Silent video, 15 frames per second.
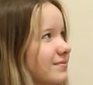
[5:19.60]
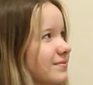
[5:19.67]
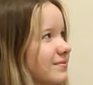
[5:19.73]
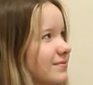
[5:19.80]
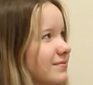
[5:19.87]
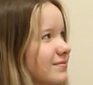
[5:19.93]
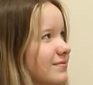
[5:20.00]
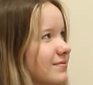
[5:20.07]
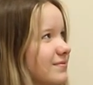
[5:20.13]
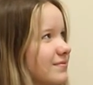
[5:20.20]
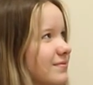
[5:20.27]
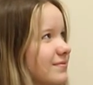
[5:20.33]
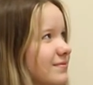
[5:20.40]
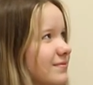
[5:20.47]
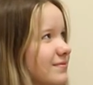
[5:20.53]

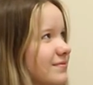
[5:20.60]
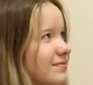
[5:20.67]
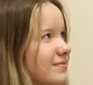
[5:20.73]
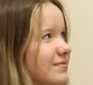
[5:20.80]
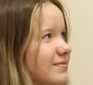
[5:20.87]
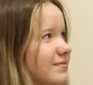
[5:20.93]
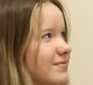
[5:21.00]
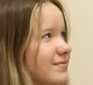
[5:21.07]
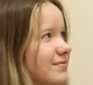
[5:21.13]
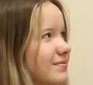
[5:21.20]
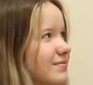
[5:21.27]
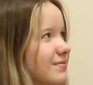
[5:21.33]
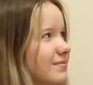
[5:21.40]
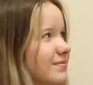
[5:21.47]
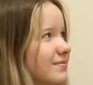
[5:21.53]

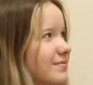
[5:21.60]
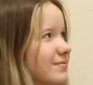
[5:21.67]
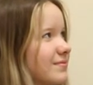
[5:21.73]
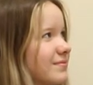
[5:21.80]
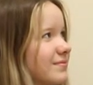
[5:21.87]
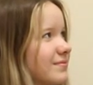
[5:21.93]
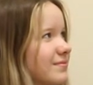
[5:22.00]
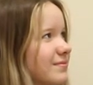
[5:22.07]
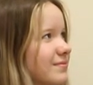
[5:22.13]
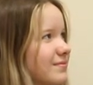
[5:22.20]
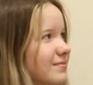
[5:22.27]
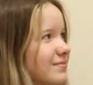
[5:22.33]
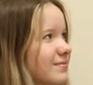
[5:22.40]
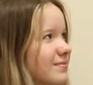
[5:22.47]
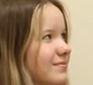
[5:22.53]

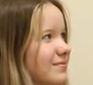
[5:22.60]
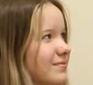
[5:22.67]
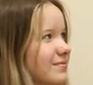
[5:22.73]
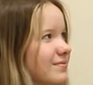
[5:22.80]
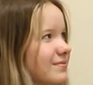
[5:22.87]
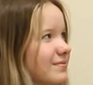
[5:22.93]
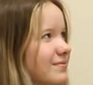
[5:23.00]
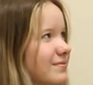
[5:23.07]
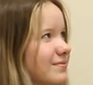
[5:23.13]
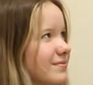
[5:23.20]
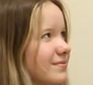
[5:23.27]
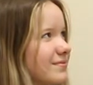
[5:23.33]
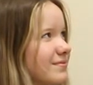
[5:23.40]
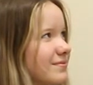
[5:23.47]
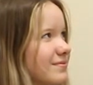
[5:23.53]

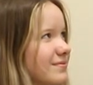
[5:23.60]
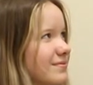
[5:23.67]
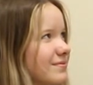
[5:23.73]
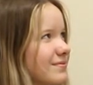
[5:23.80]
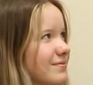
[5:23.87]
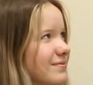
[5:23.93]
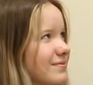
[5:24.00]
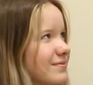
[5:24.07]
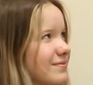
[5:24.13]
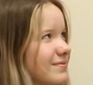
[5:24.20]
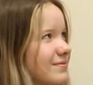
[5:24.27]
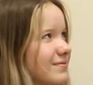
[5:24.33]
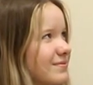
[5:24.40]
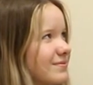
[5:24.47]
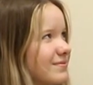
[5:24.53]

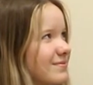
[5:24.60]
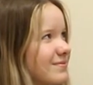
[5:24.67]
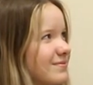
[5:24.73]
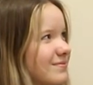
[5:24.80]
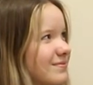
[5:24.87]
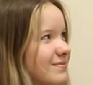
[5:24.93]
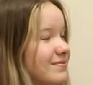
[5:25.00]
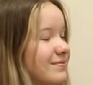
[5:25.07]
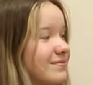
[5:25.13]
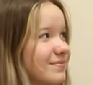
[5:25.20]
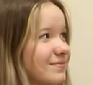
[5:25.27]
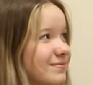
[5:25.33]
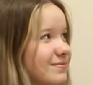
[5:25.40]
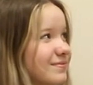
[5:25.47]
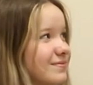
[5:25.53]

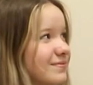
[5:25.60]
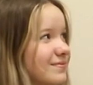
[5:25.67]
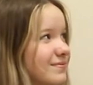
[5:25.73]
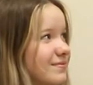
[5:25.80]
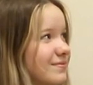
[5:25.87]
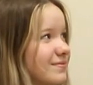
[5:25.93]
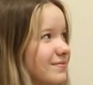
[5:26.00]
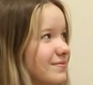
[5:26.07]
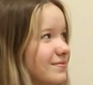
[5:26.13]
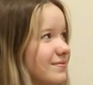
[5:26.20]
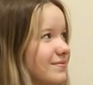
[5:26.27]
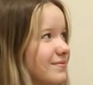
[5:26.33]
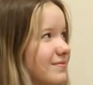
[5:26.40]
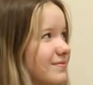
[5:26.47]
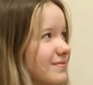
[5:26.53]

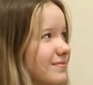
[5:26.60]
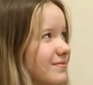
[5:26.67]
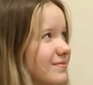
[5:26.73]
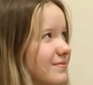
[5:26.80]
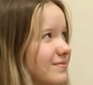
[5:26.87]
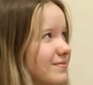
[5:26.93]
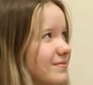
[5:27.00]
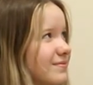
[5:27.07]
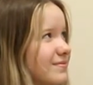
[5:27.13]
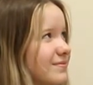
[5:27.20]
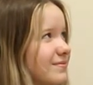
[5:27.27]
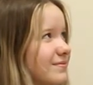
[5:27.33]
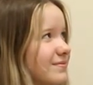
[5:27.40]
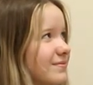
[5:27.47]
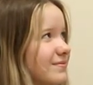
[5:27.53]
No words are spoken by the person on screen.